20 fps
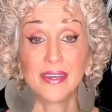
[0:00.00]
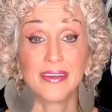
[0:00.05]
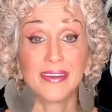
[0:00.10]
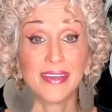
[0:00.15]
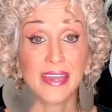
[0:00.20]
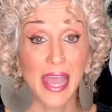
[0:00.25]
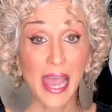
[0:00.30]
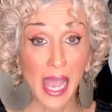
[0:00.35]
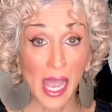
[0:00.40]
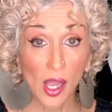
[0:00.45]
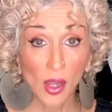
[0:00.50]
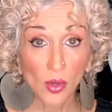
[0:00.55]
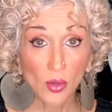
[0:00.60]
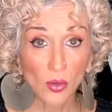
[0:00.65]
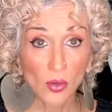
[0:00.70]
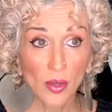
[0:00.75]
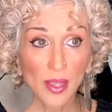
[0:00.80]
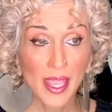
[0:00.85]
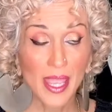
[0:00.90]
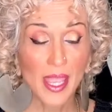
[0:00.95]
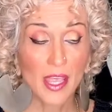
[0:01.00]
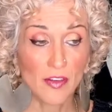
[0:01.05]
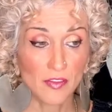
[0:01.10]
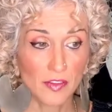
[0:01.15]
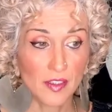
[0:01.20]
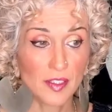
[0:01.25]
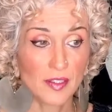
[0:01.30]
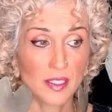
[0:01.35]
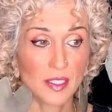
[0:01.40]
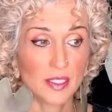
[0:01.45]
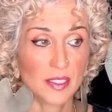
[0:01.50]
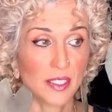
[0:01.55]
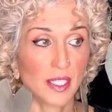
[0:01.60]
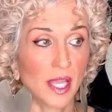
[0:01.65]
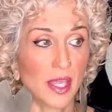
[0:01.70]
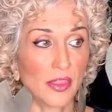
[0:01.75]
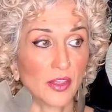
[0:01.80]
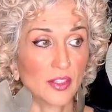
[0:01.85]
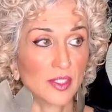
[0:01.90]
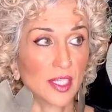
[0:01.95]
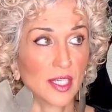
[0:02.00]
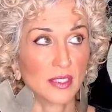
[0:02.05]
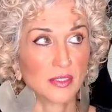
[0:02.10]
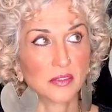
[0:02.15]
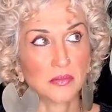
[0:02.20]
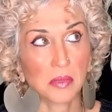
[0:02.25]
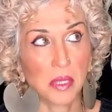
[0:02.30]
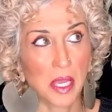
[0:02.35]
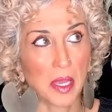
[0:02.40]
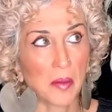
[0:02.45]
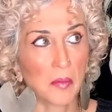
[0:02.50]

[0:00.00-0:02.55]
Now, everything together takes about